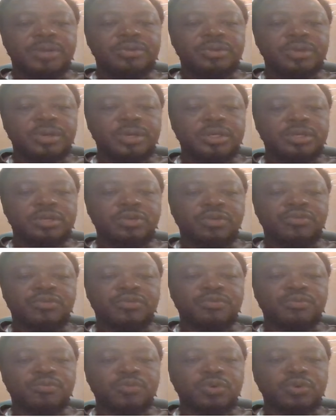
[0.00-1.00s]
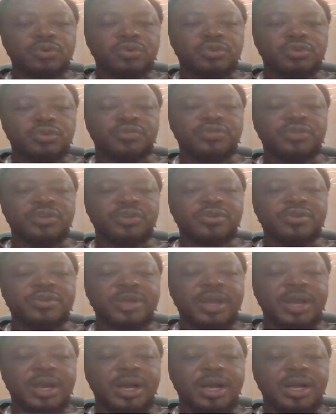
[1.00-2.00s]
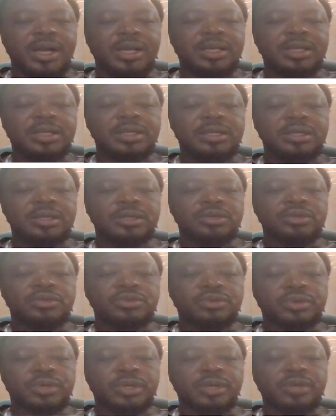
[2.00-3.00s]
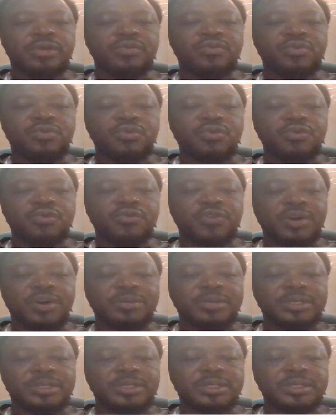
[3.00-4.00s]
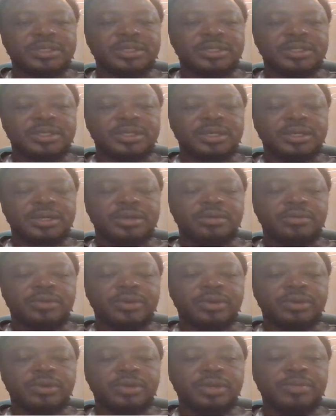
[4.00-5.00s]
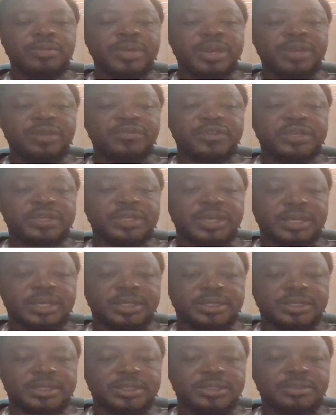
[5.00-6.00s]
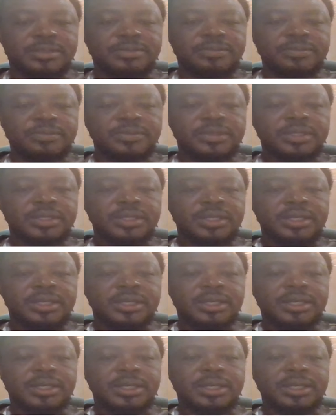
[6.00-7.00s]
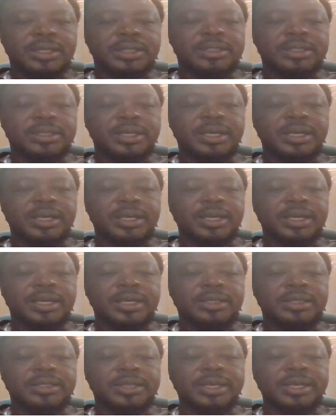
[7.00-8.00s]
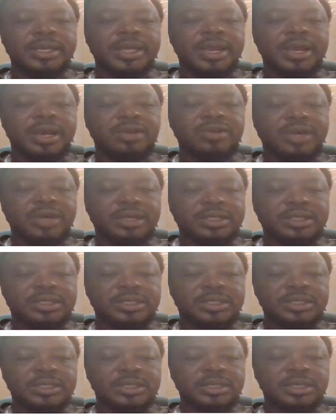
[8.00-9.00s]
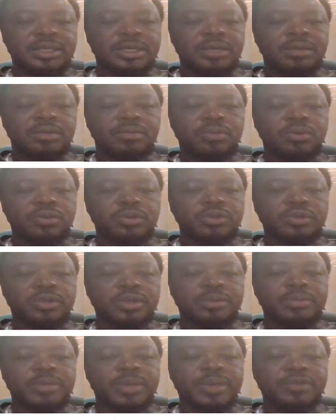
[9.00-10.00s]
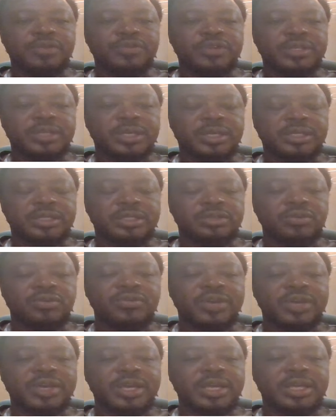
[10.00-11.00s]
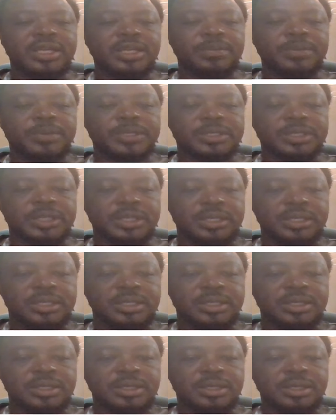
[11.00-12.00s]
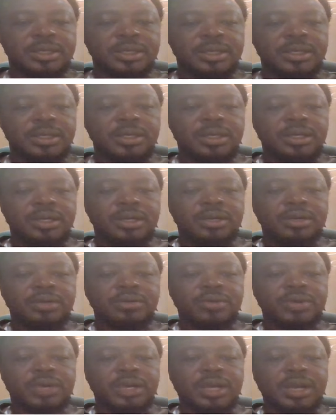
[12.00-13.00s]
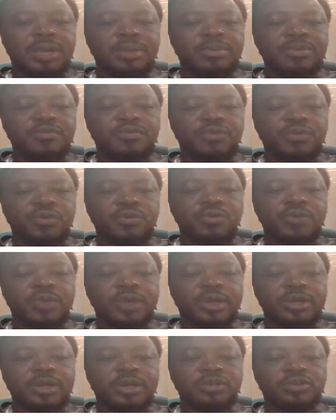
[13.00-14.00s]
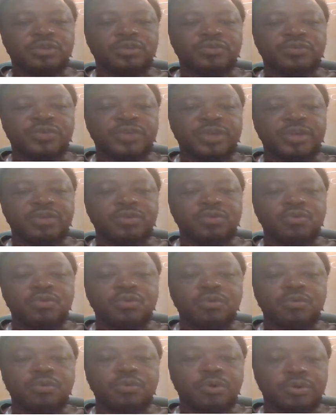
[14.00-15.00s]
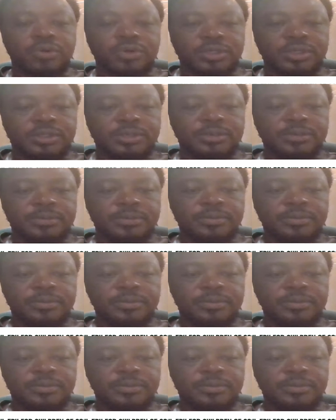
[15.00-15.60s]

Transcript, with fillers: majority of most of the real children of cocoa farmers were not the beneficiaries. It turned out that most of the beneficiaries, over 80%, were coming from workers of Cocoa Board.